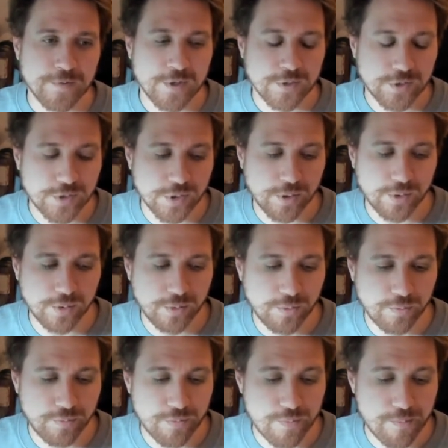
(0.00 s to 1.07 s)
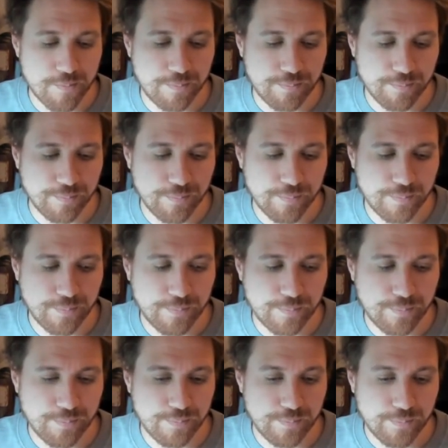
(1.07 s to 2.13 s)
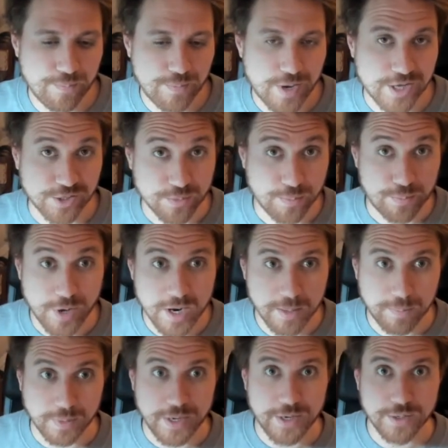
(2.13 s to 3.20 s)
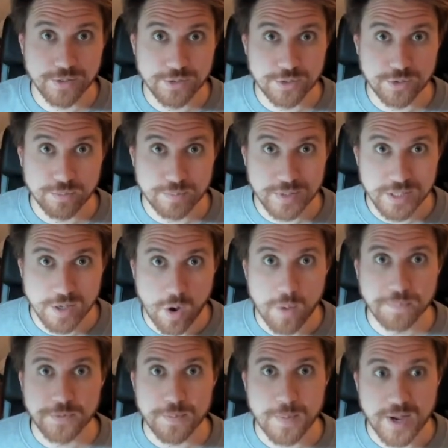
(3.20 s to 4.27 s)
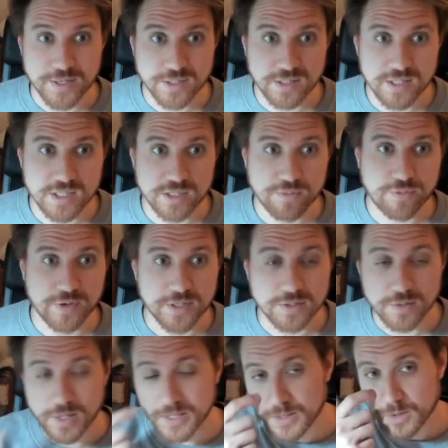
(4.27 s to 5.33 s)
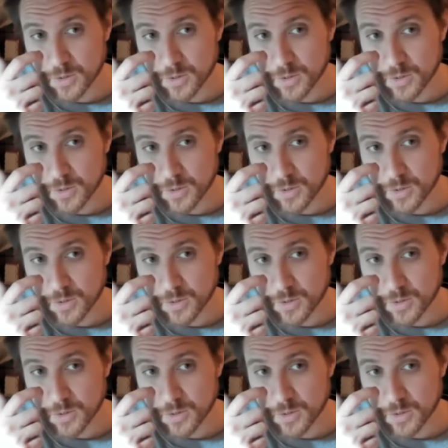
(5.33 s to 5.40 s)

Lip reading: So as a Briar player, you should be optimizing these effects, right?